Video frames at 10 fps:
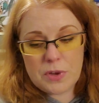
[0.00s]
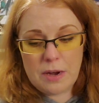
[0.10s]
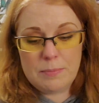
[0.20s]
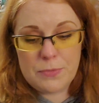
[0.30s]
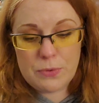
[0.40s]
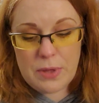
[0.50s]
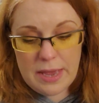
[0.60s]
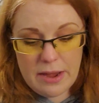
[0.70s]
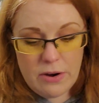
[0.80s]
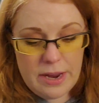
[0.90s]
come through
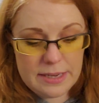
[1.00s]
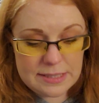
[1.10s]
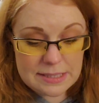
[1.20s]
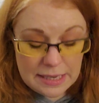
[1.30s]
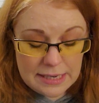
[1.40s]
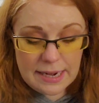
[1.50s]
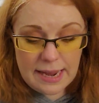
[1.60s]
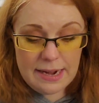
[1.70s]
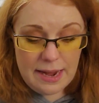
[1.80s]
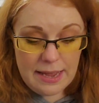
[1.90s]
the area
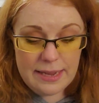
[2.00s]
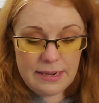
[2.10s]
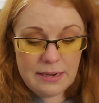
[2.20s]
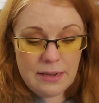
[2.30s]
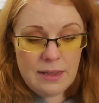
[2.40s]
Sunday night.